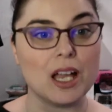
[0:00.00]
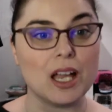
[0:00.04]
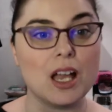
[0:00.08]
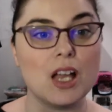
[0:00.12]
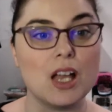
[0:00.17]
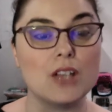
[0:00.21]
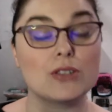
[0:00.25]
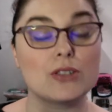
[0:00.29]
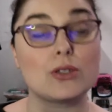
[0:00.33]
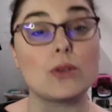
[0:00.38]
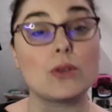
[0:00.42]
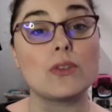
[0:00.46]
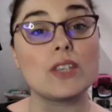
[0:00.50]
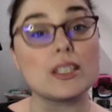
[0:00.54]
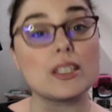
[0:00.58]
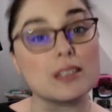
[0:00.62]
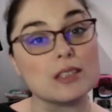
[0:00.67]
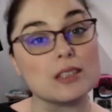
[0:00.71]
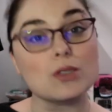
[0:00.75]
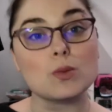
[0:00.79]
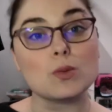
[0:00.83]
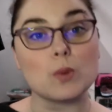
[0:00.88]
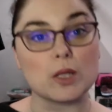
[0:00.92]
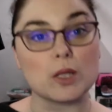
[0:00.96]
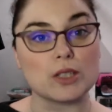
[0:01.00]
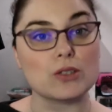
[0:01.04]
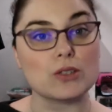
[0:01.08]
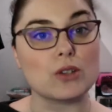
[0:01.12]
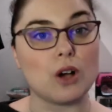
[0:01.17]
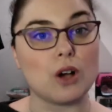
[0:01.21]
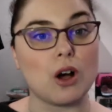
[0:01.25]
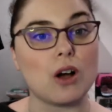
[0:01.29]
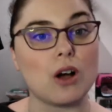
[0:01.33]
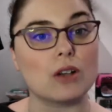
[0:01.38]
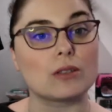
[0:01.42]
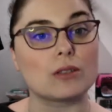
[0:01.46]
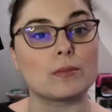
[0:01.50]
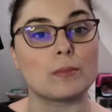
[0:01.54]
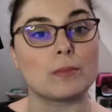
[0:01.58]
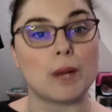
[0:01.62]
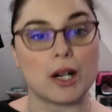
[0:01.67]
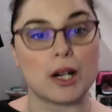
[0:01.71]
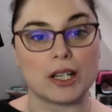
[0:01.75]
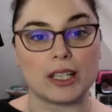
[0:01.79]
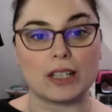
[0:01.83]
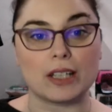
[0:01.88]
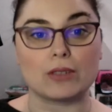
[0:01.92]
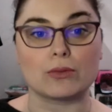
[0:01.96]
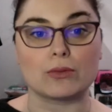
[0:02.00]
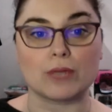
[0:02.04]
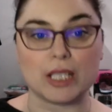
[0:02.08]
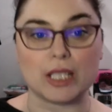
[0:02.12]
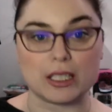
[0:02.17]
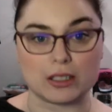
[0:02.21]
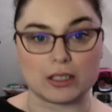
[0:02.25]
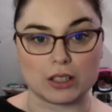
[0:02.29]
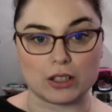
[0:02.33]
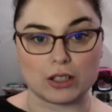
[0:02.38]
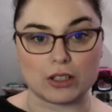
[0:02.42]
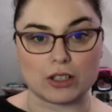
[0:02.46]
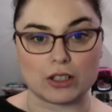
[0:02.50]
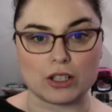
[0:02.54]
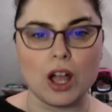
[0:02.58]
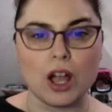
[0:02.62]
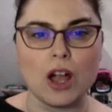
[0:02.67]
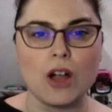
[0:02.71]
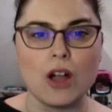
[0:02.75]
So this is what's called market research.